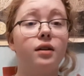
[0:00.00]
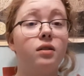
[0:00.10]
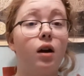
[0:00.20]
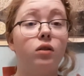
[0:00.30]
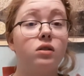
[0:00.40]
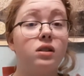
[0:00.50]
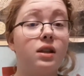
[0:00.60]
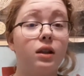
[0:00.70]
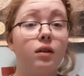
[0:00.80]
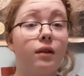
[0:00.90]
I'll just
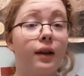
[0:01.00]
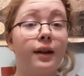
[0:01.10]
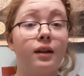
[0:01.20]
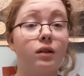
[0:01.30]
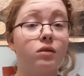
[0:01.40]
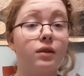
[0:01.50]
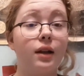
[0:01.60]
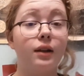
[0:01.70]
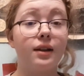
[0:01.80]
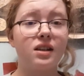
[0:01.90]
sit there and, like, guzzle
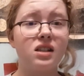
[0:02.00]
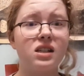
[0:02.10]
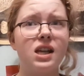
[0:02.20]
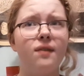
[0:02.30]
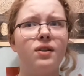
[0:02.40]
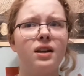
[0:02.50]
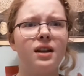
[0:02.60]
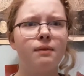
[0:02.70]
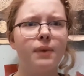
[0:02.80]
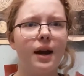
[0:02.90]
down, like, 7
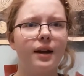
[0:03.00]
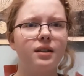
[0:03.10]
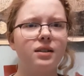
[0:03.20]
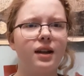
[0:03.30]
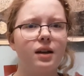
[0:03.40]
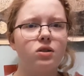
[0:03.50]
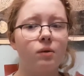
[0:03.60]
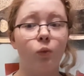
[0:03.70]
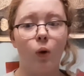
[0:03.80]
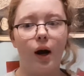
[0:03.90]
packets of ketchup.
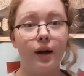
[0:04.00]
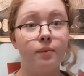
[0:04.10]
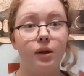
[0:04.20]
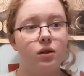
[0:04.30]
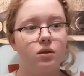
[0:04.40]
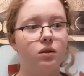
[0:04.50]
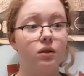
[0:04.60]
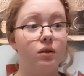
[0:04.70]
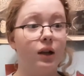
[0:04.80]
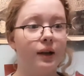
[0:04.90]
Why? Because,
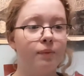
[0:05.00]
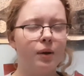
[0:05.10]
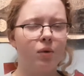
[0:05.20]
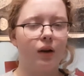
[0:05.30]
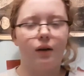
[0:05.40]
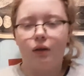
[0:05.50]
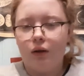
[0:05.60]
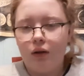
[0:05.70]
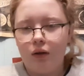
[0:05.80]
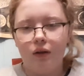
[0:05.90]
like, people are like,
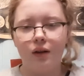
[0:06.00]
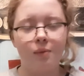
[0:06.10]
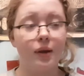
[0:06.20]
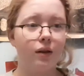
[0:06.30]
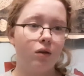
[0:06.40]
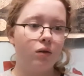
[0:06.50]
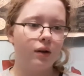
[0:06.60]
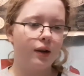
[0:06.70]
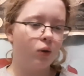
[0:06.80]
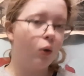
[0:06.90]
ugh. I'm like, oh,
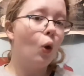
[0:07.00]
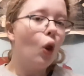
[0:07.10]
okay, cool.